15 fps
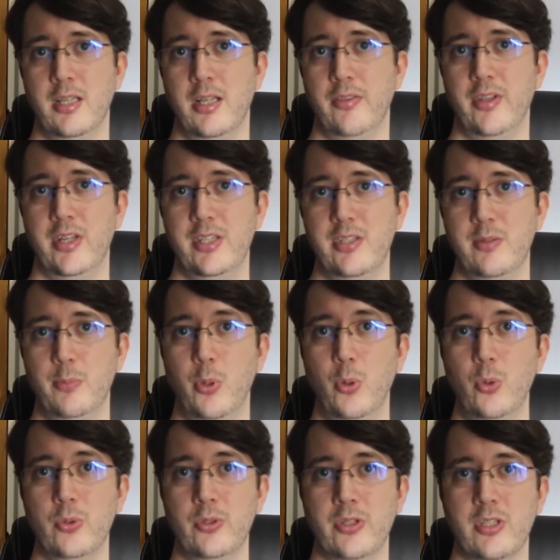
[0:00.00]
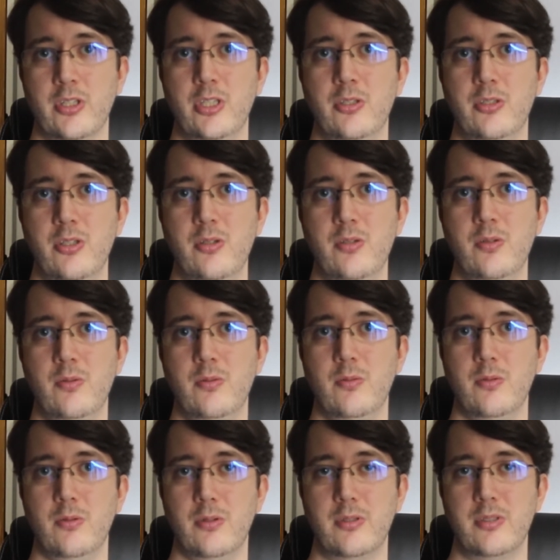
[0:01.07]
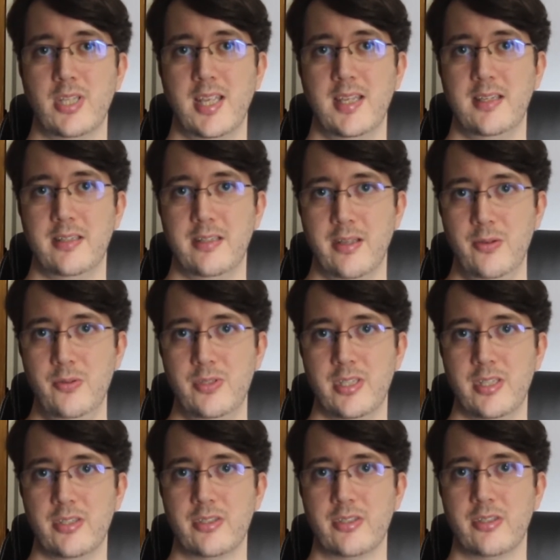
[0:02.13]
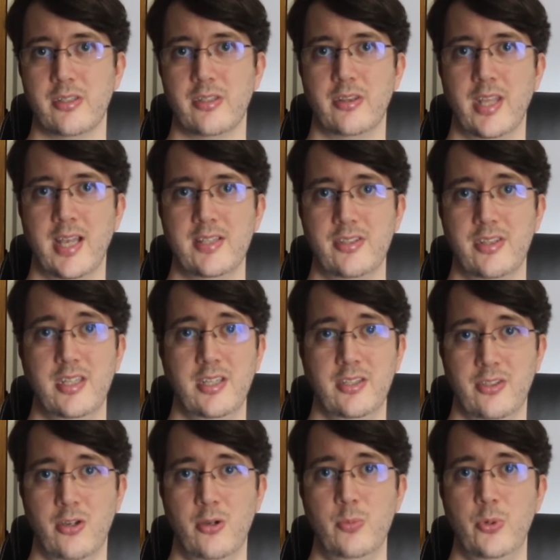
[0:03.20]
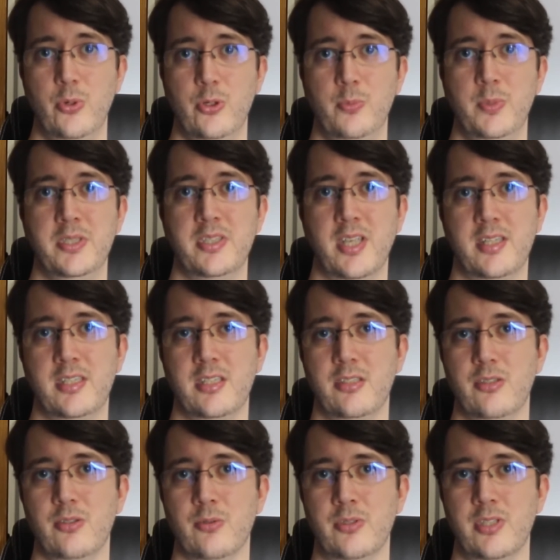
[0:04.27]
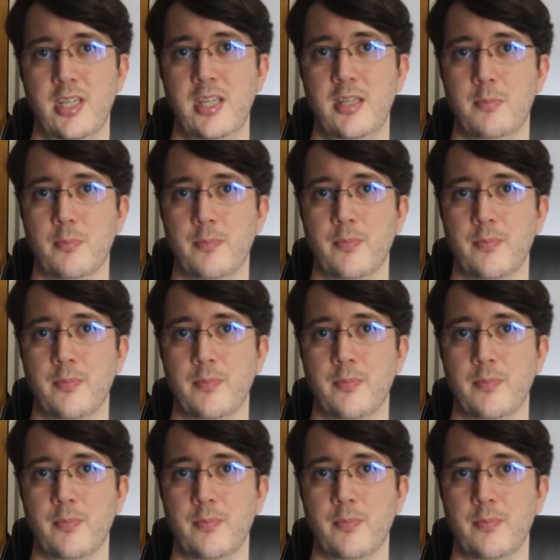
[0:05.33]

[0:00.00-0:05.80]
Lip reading: then it's important that you do take notice that that's the example you'll be setting to your team.